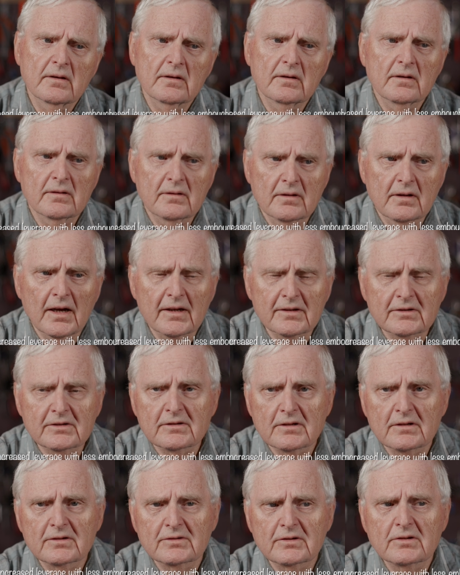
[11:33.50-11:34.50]
that's
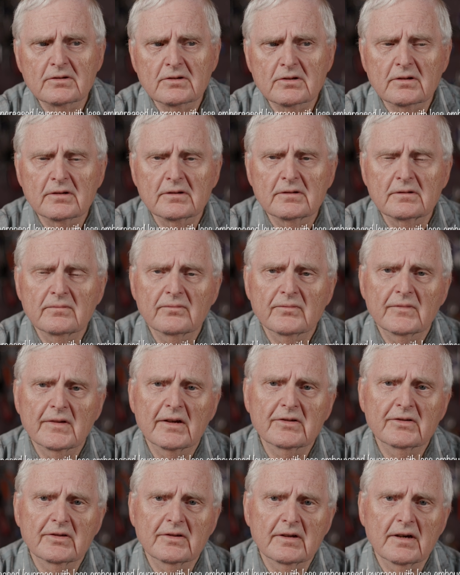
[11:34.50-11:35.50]
essentially,
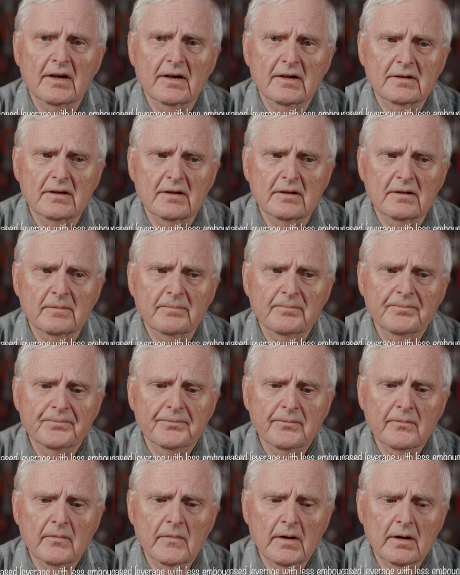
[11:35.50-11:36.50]
that's the idea,
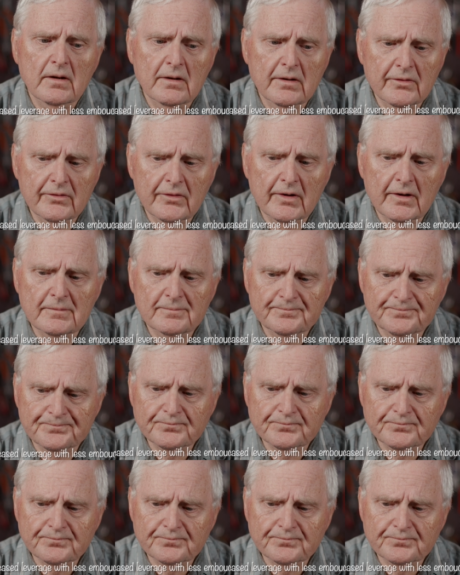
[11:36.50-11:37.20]
is that